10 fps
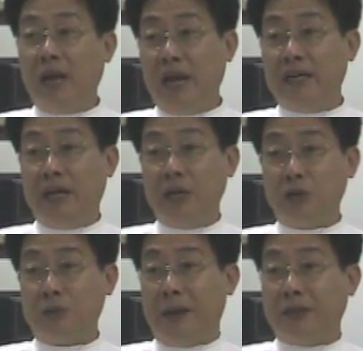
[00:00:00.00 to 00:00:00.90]
And they
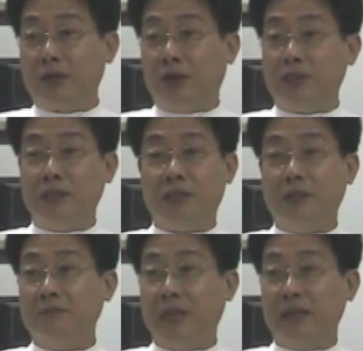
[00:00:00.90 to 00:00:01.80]
use
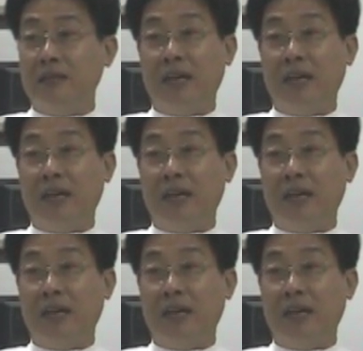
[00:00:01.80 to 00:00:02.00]
patriotism like